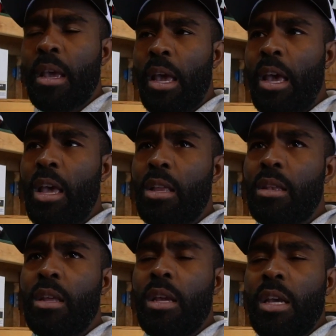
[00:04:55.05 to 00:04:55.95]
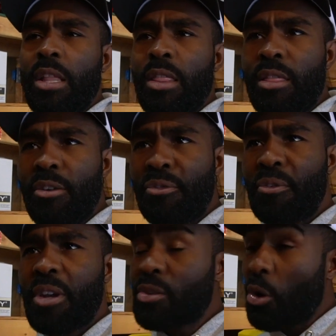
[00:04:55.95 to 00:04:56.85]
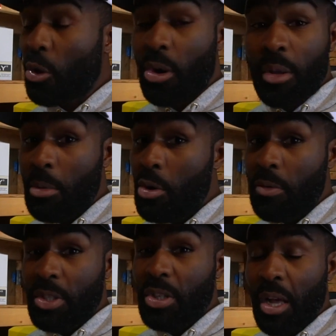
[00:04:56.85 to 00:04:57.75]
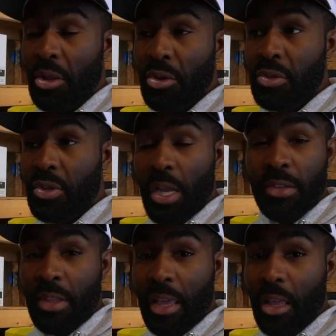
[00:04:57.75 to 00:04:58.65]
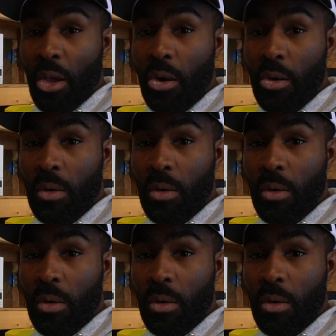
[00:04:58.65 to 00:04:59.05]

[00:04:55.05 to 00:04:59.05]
and the fish are going to move as shallow as they can go.